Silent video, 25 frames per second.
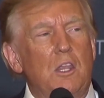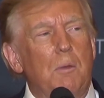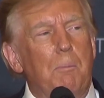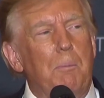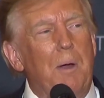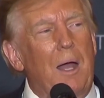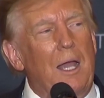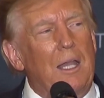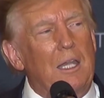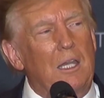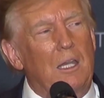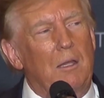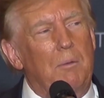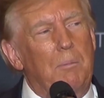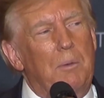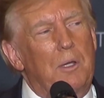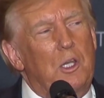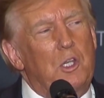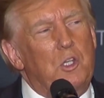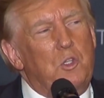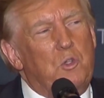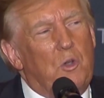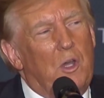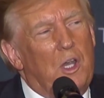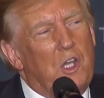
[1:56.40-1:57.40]
The Biden
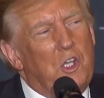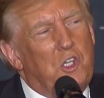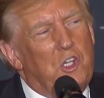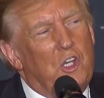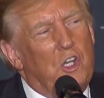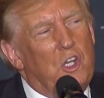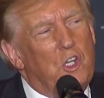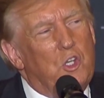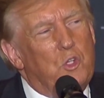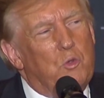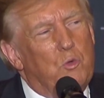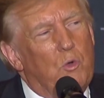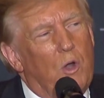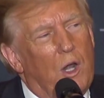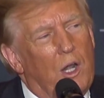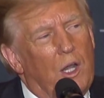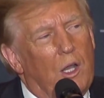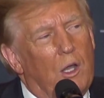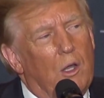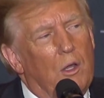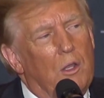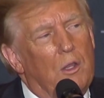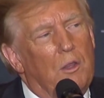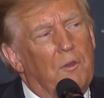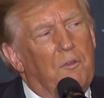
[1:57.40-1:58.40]
administration is
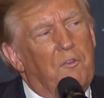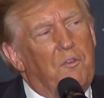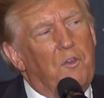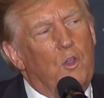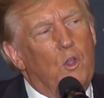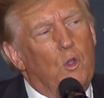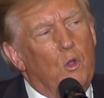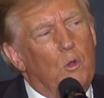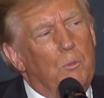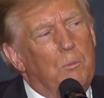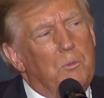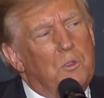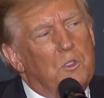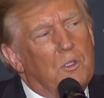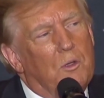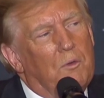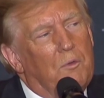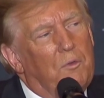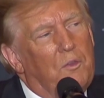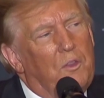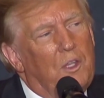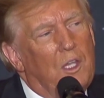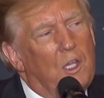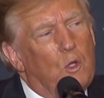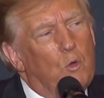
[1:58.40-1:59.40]
running on the fumes
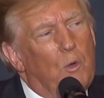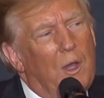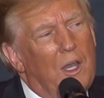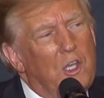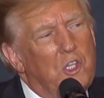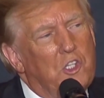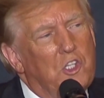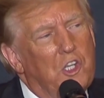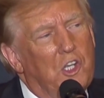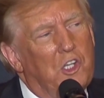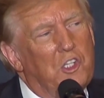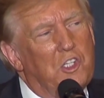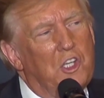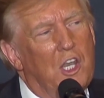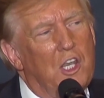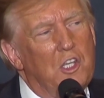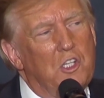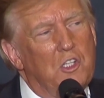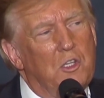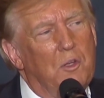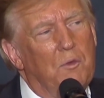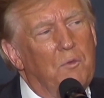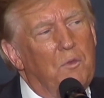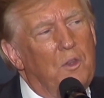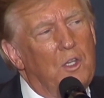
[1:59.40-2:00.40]
of the great
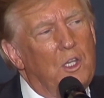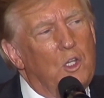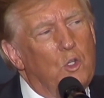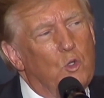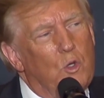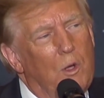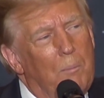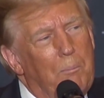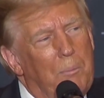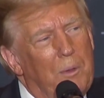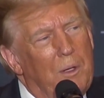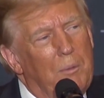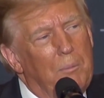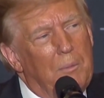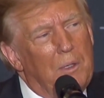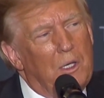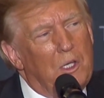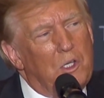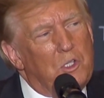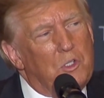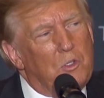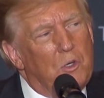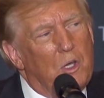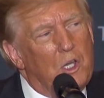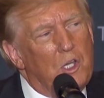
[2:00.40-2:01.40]
success of the Trump
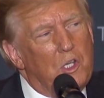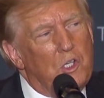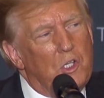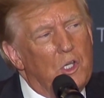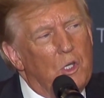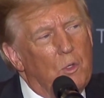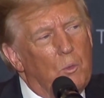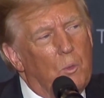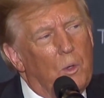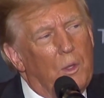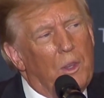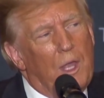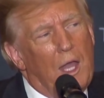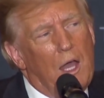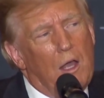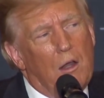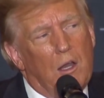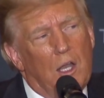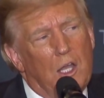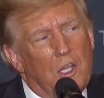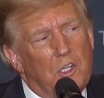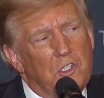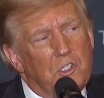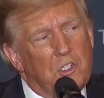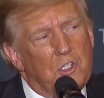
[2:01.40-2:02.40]
administration.
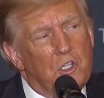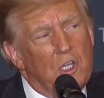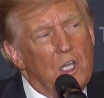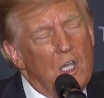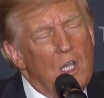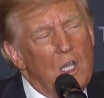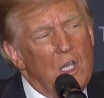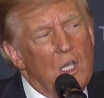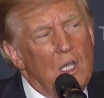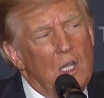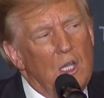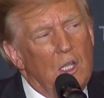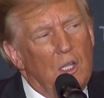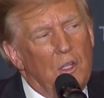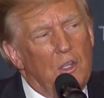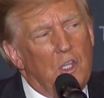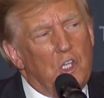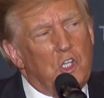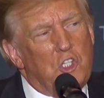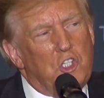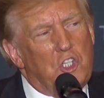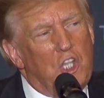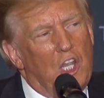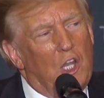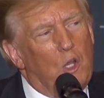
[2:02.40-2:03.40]
Without us,
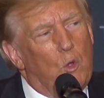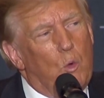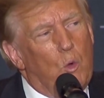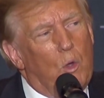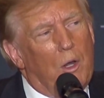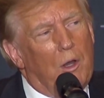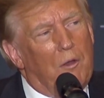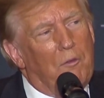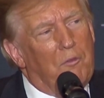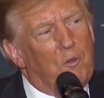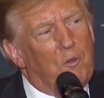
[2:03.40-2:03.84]
this thing would